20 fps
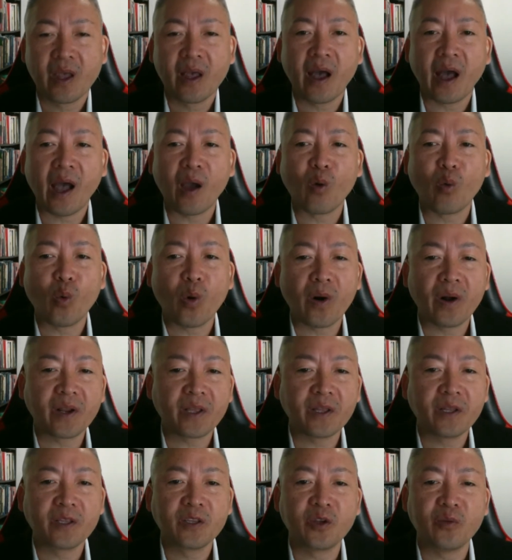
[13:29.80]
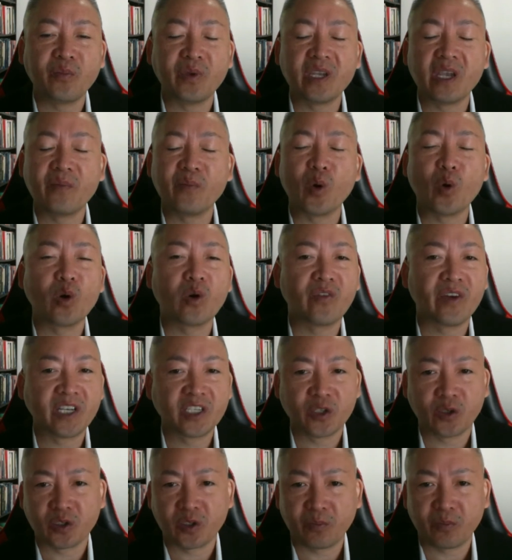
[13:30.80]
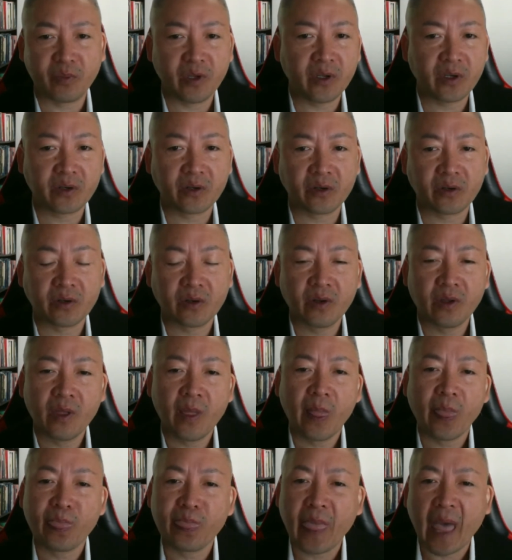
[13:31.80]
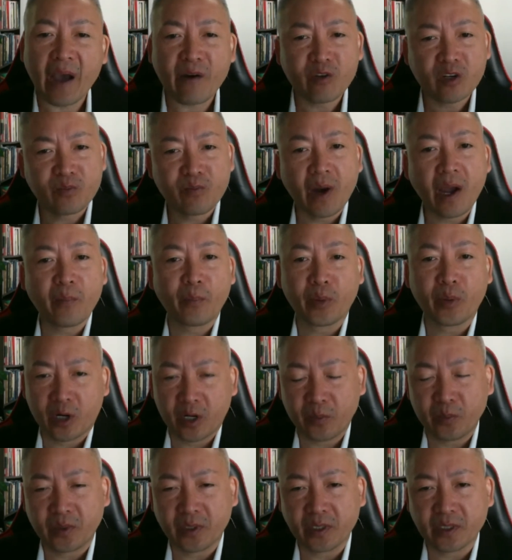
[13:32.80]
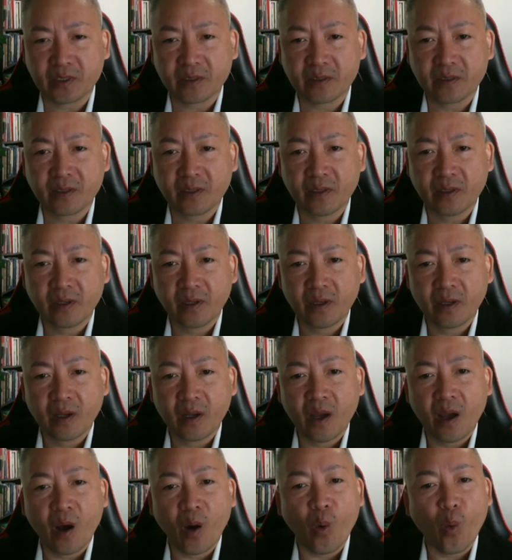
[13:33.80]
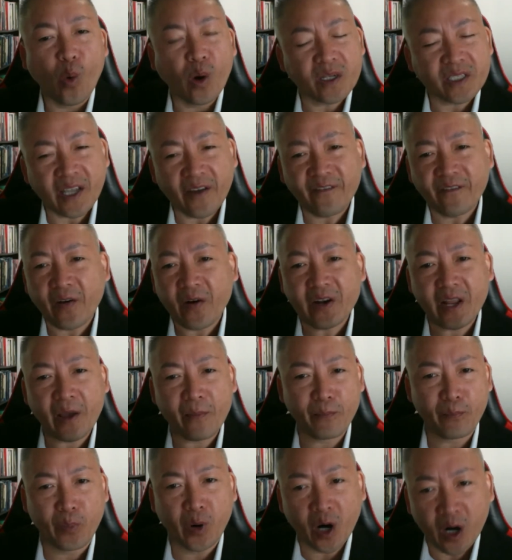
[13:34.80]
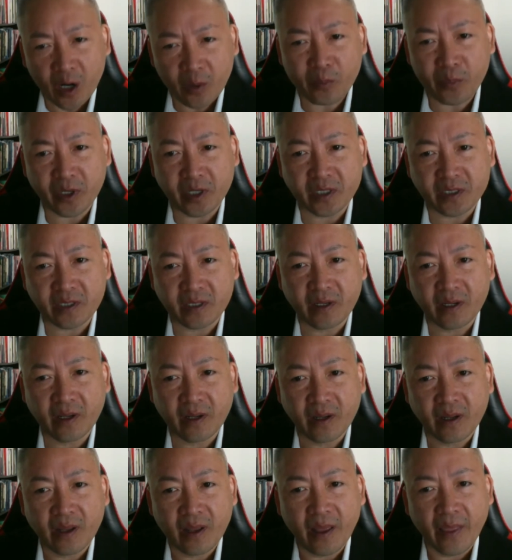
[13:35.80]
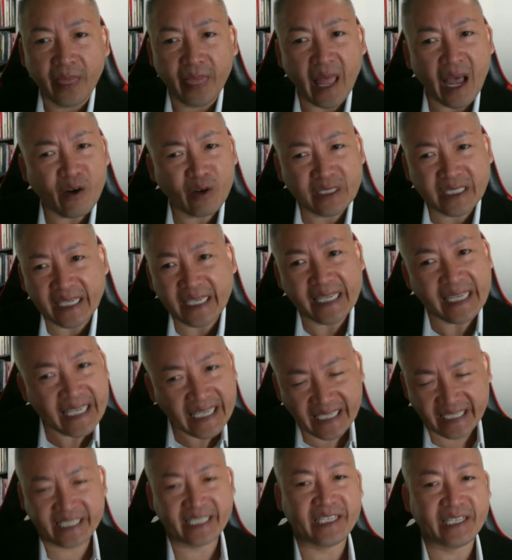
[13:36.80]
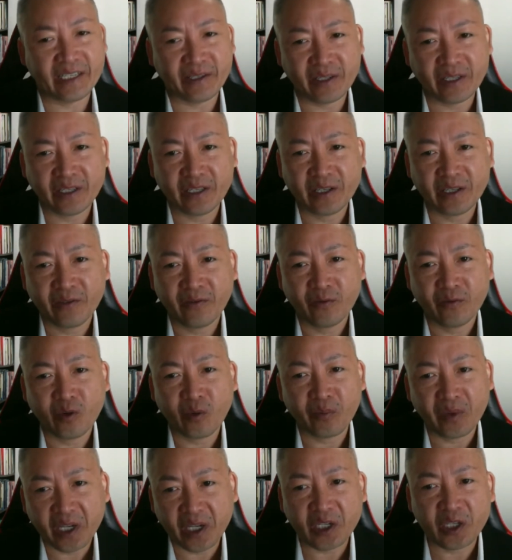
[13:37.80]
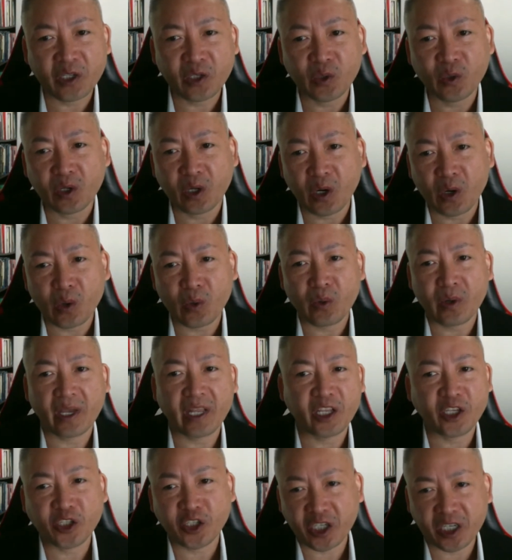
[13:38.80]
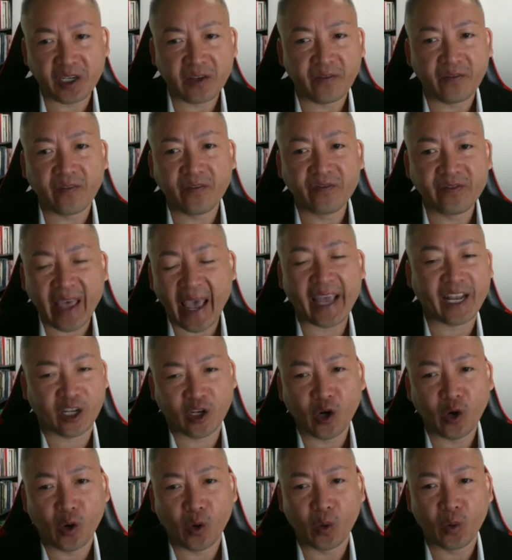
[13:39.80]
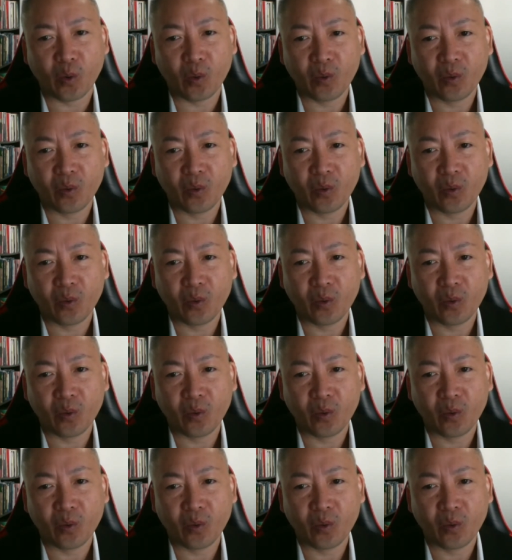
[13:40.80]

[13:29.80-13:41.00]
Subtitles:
I wanted to be a motivational speaker. That was my purpose. Once I found that purpose, now it's easy for me to go and achieve that goal.